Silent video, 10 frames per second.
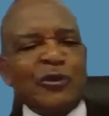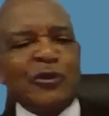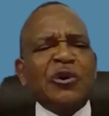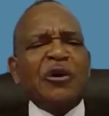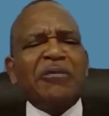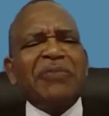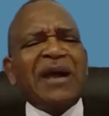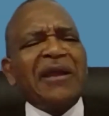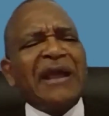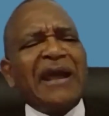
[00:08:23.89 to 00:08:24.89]
So
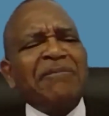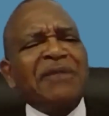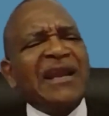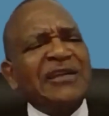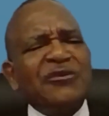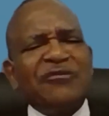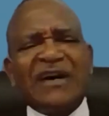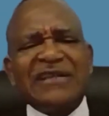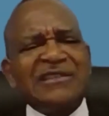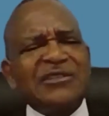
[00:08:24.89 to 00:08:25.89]
I am glad you've
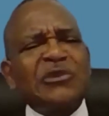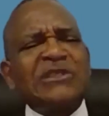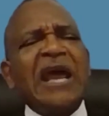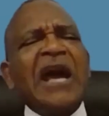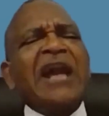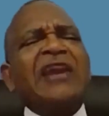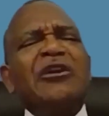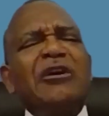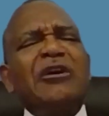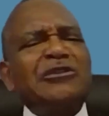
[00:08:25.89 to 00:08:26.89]
asked this question. A
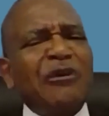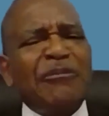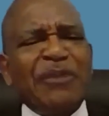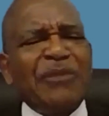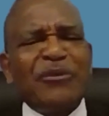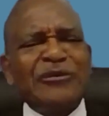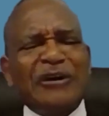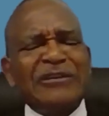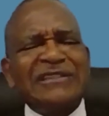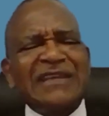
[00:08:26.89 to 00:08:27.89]
lot of people
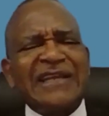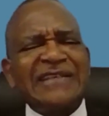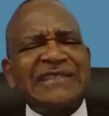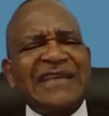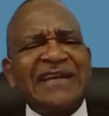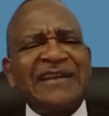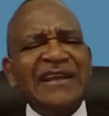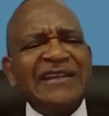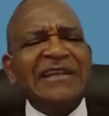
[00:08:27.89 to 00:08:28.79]
don't understand.